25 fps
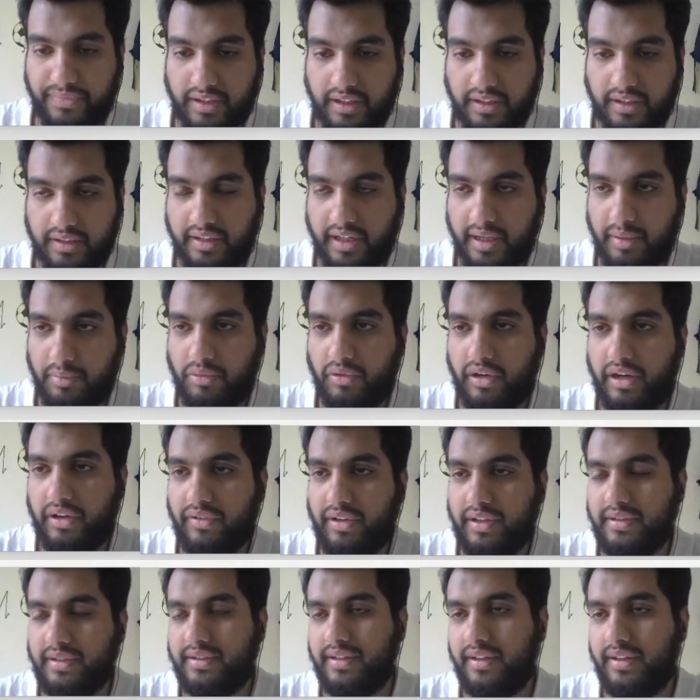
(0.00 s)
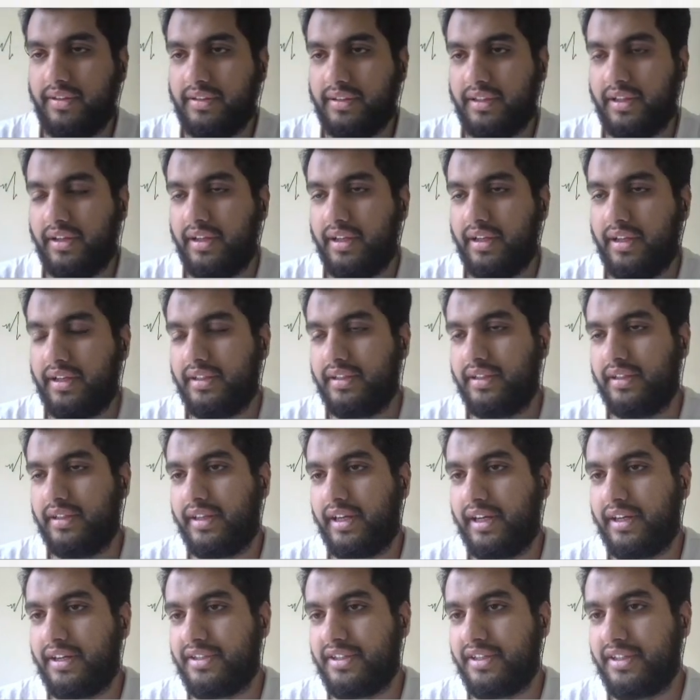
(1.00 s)
3.17, the
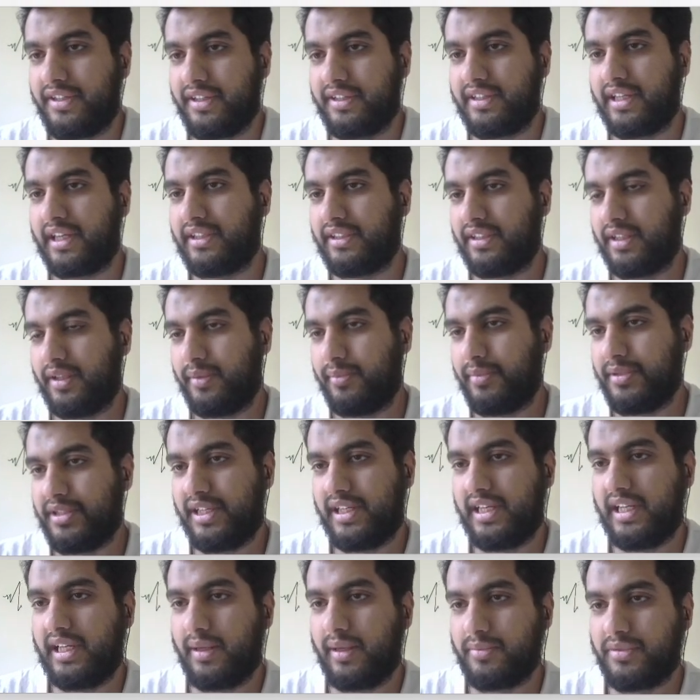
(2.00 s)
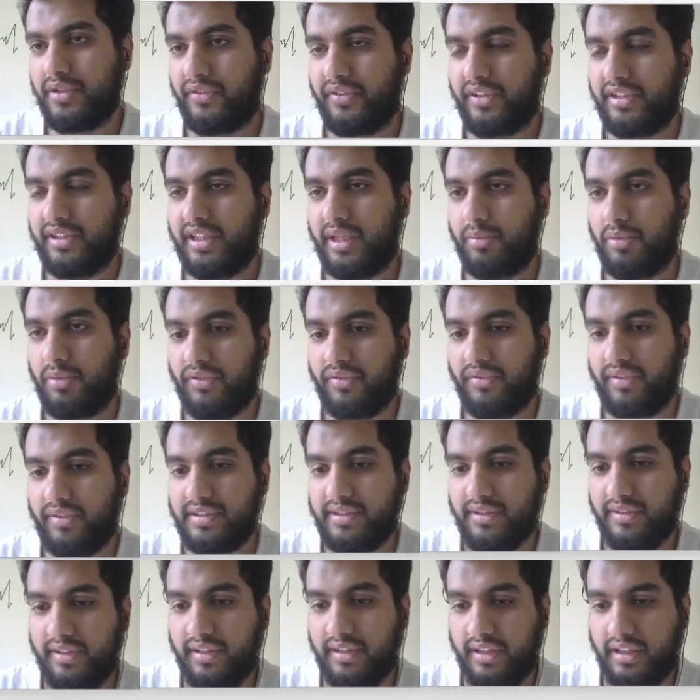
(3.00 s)
greatest integer that immediately comes after
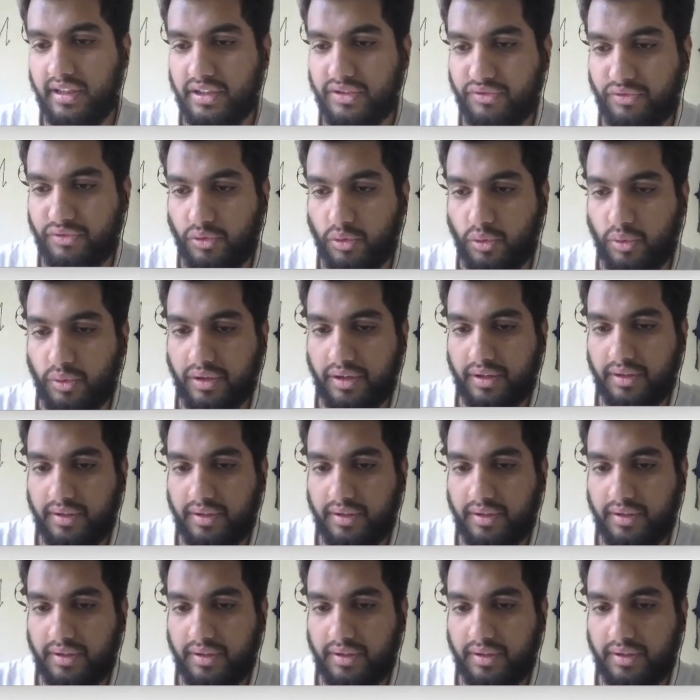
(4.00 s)
3.17 is 4.